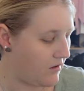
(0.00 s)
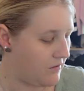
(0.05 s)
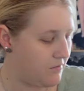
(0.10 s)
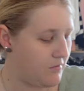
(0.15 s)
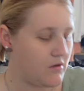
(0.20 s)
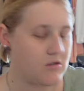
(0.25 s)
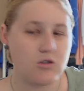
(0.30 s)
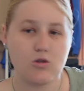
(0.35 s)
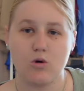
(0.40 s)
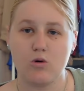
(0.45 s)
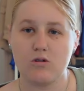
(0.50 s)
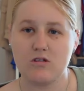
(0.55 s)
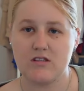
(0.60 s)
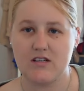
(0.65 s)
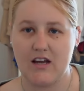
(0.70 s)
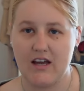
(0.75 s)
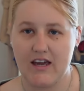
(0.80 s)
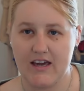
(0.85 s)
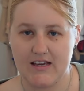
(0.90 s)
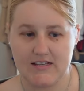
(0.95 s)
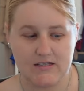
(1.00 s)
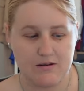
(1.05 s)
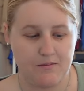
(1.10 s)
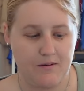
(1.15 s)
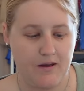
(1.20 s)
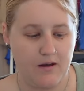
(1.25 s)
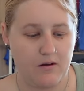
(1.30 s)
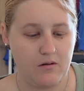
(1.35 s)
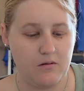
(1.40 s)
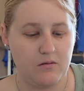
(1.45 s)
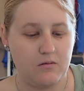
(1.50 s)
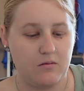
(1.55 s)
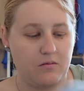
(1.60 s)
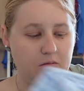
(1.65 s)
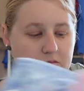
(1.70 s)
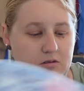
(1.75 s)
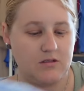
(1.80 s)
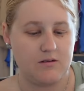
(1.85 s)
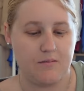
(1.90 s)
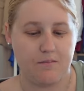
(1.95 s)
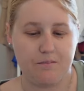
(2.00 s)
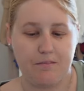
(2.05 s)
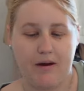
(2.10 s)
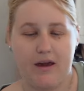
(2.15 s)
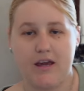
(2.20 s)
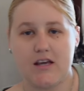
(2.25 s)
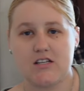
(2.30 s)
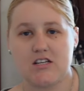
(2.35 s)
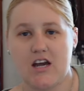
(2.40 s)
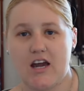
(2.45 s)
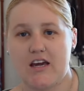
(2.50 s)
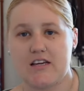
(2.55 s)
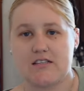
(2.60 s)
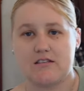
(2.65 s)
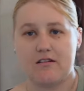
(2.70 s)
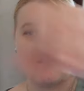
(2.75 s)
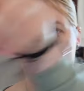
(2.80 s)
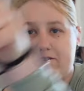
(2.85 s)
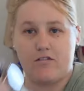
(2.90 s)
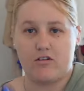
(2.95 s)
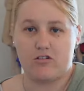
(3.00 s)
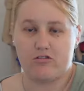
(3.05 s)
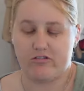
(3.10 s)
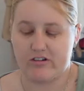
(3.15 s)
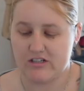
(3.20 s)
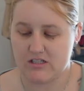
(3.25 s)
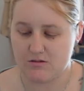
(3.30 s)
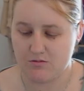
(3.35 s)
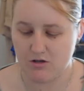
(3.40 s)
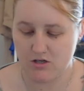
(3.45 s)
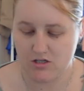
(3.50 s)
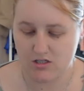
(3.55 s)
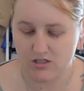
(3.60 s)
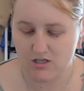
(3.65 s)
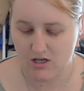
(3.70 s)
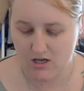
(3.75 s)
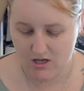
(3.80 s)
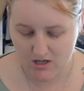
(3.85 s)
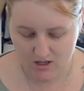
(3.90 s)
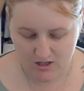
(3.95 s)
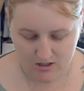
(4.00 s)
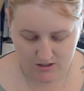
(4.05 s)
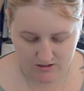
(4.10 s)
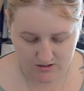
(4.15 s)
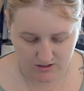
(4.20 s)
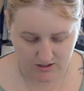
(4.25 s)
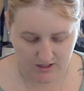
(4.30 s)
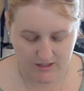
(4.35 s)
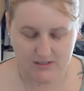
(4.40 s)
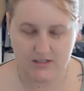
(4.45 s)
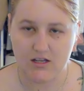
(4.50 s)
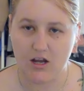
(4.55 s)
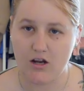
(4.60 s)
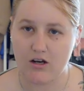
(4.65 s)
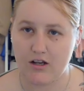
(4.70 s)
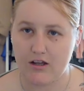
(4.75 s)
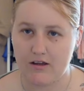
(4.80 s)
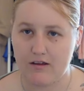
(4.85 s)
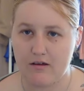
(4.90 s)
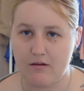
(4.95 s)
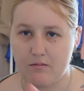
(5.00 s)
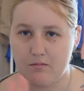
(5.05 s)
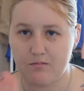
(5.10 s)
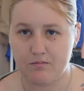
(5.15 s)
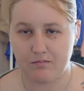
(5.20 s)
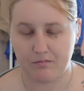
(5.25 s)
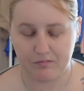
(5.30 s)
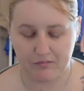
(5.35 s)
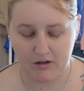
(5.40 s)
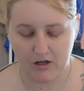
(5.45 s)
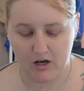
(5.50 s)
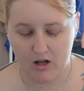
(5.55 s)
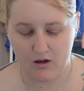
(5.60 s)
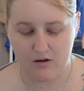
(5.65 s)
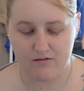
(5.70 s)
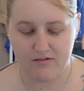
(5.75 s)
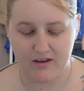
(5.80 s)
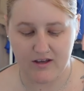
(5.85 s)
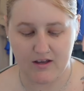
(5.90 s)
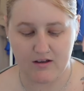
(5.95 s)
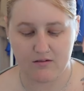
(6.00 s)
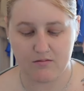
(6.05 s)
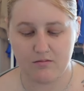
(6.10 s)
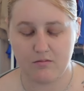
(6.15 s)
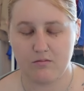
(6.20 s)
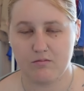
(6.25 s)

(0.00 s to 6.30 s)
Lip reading: my daughter Isabel some PJs for Christmas, so that's the only clothing